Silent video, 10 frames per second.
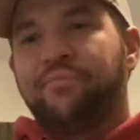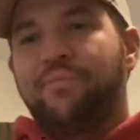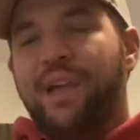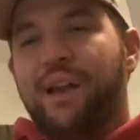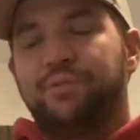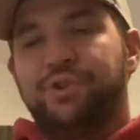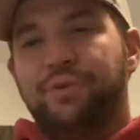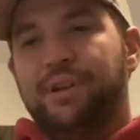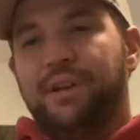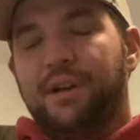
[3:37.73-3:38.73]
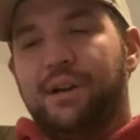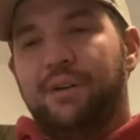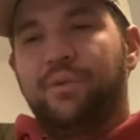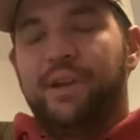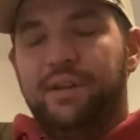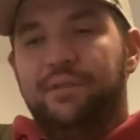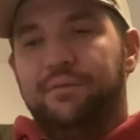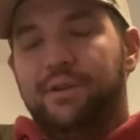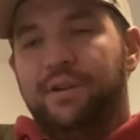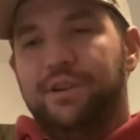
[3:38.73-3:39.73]
And I'm shooting,
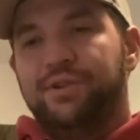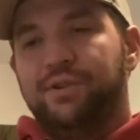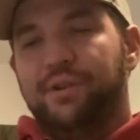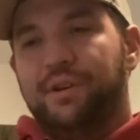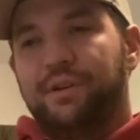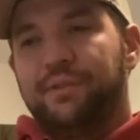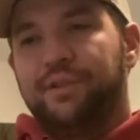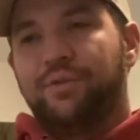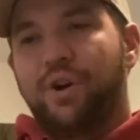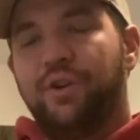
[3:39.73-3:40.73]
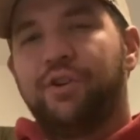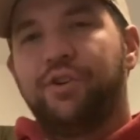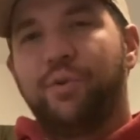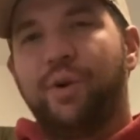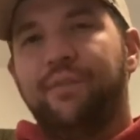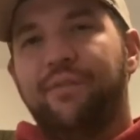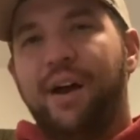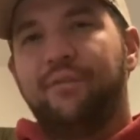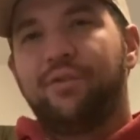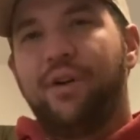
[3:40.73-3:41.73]
he's shooting these
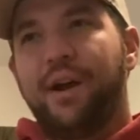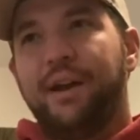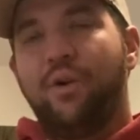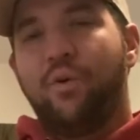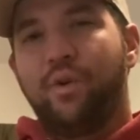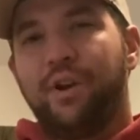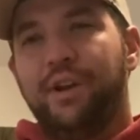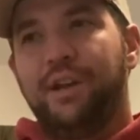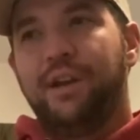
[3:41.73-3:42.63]
125 grain Hornady